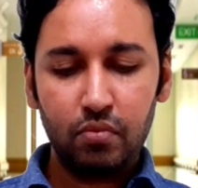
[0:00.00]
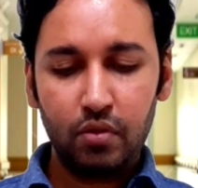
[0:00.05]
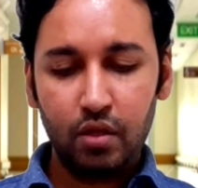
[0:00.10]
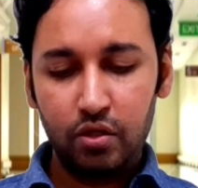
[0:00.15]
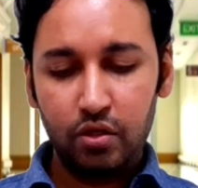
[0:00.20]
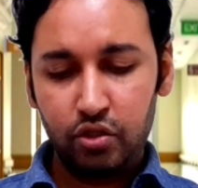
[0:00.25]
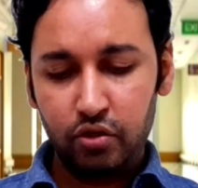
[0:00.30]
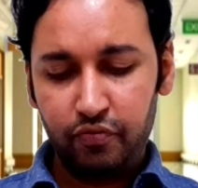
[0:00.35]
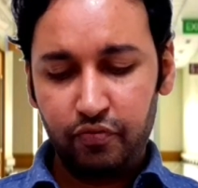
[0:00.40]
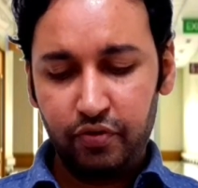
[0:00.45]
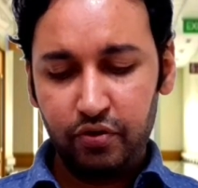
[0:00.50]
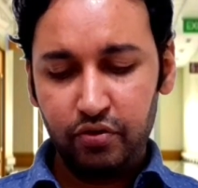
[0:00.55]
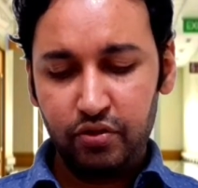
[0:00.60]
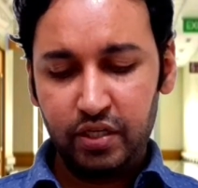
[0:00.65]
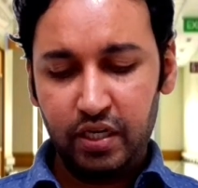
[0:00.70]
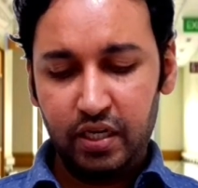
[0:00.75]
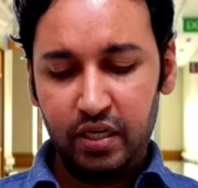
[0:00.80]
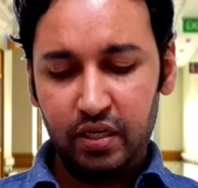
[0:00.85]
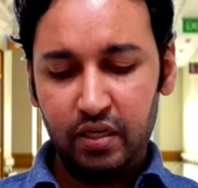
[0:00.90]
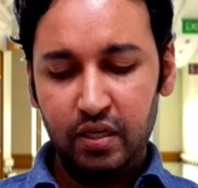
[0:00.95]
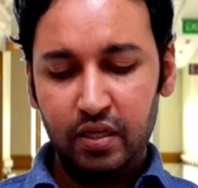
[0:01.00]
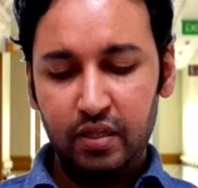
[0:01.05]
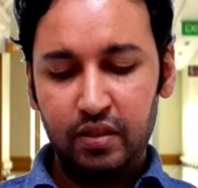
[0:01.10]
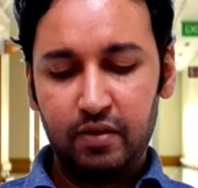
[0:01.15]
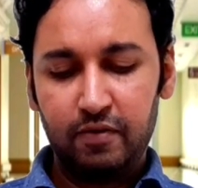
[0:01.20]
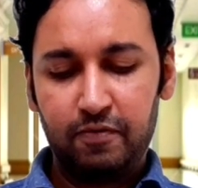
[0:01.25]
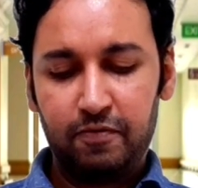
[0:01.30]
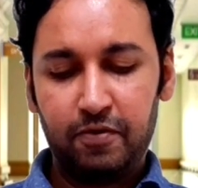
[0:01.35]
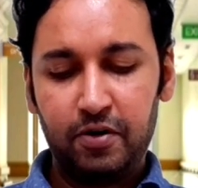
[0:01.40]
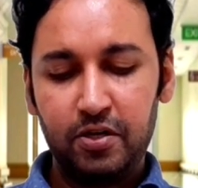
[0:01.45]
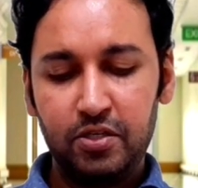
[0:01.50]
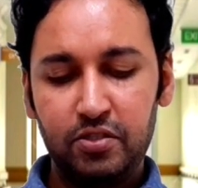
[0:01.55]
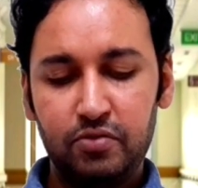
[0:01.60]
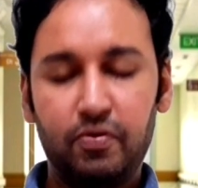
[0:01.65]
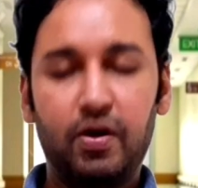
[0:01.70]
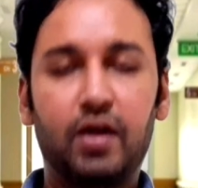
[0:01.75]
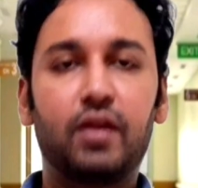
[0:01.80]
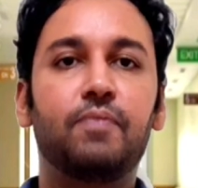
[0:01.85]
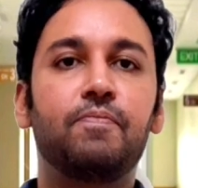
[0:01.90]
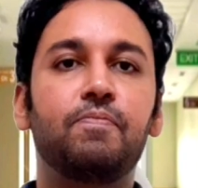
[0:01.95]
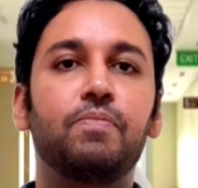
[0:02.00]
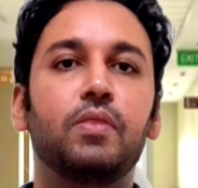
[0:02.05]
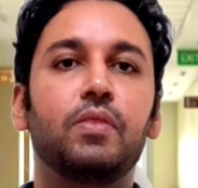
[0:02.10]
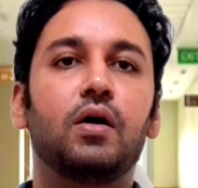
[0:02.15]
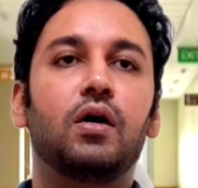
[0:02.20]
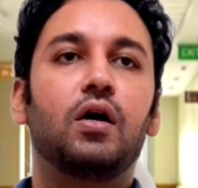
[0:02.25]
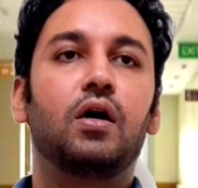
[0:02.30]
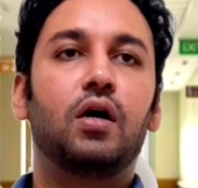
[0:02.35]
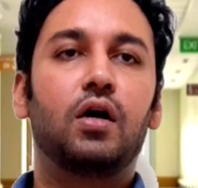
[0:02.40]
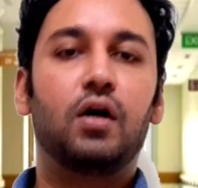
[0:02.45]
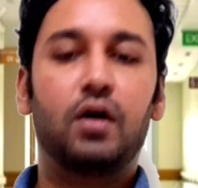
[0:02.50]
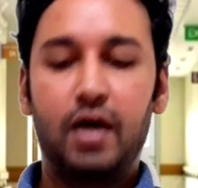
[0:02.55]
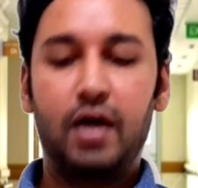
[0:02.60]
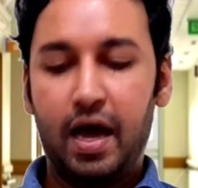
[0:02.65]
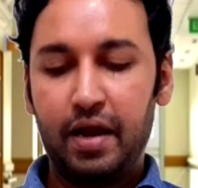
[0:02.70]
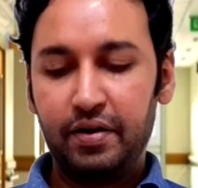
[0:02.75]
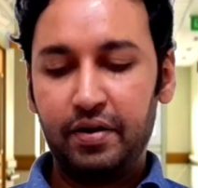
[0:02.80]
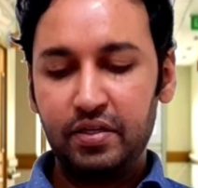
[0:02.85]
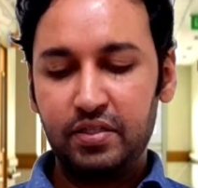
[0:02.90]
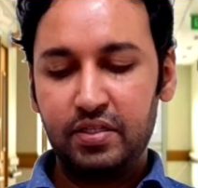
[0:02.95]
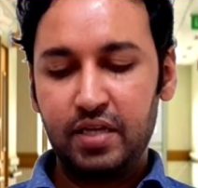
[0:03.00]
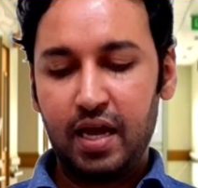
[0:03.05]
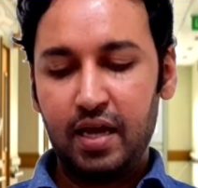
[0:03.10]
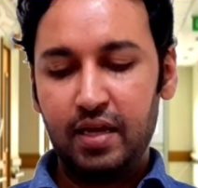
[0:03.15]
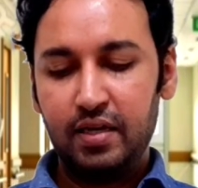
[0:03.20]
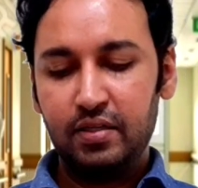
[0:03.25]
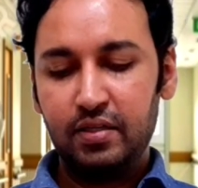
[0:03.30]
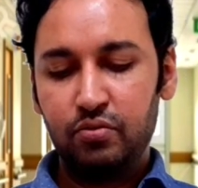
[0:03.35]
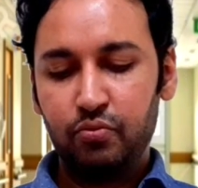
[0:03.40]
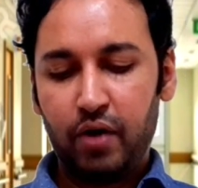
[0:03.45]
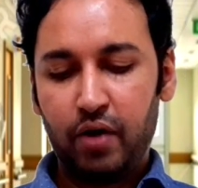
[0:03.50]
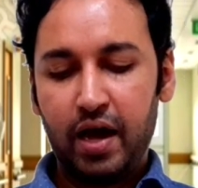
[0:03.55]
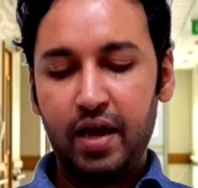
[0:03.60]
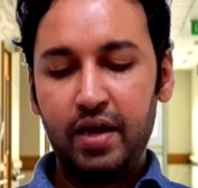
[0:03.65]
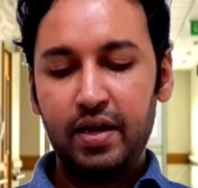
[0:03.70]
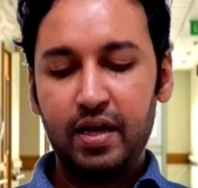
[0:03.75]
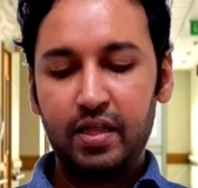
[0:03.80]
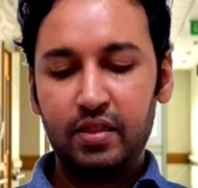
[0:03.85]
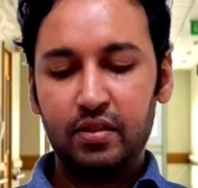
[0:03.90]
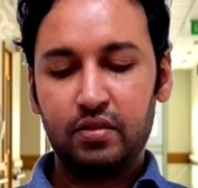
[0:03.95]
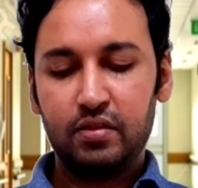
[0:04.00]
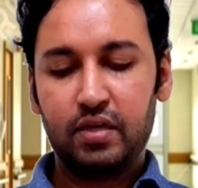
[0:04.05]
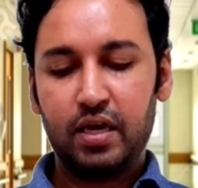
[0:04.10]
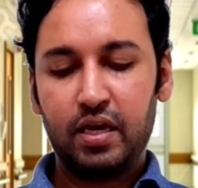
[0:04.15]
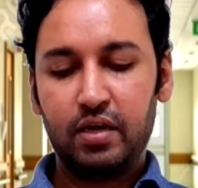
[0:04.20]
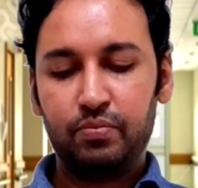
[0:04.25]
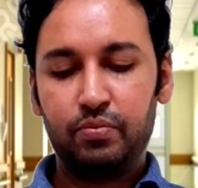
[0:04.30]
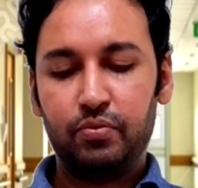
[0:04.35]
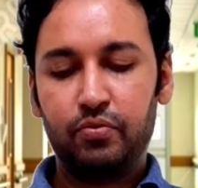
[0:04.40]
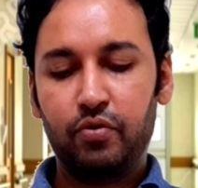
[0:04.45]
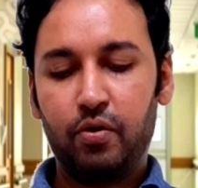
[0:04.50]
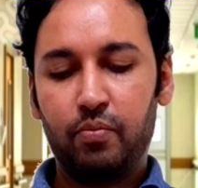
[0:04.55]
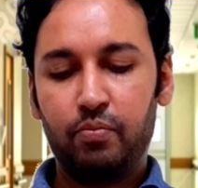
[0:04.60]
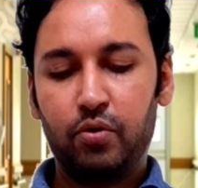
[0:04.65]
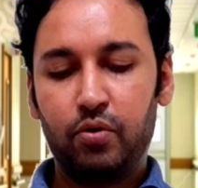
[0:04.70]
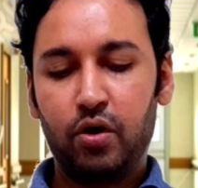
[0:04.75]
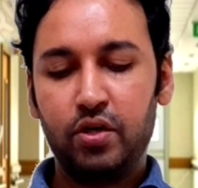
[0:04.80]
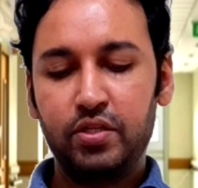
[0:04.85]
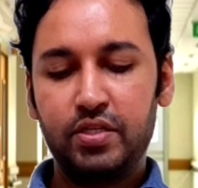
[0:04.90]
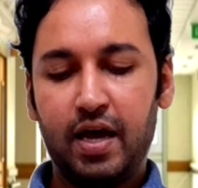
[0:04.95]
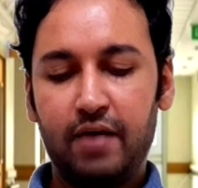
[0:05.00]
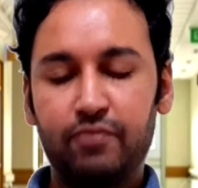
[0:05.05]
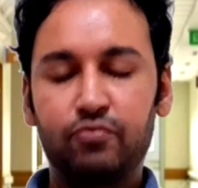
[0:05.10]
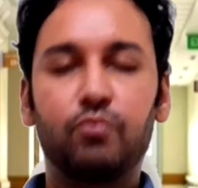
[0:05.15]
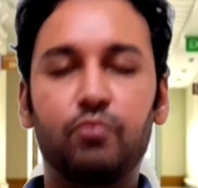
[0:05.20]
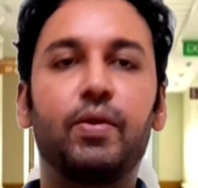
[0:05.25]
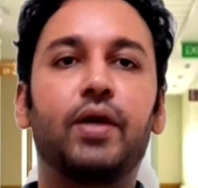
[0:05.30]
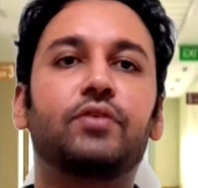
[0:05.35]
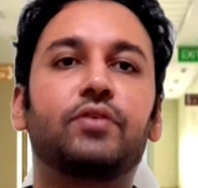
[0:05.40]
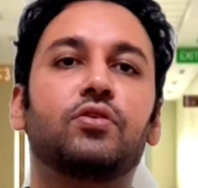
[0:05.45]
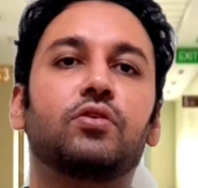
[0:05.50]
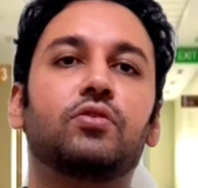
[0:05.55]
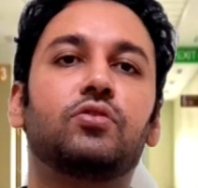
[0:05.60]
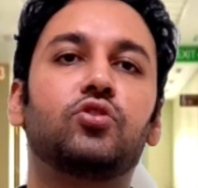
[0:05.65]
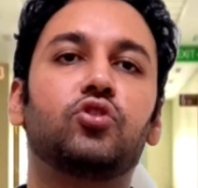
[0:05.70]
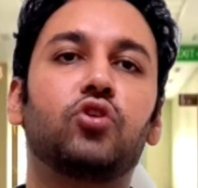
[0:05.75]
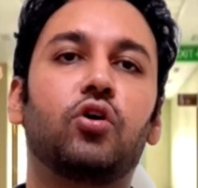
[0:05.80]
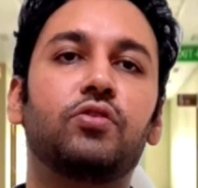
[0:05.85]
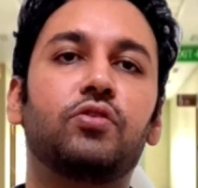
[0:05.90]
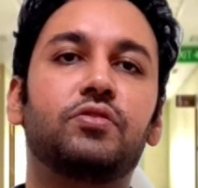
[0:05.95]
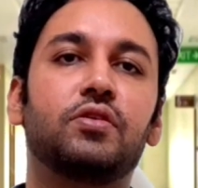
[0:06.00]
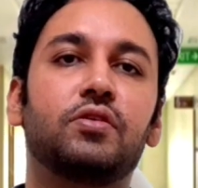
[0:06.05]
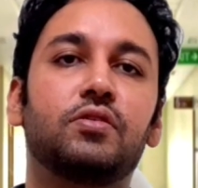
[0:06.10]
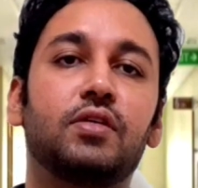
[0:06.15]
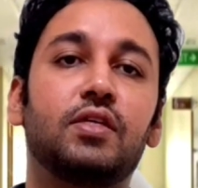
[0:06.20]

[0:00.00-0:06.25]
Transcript: So if you see the first one, understands why healthcare employees have to make certain choices.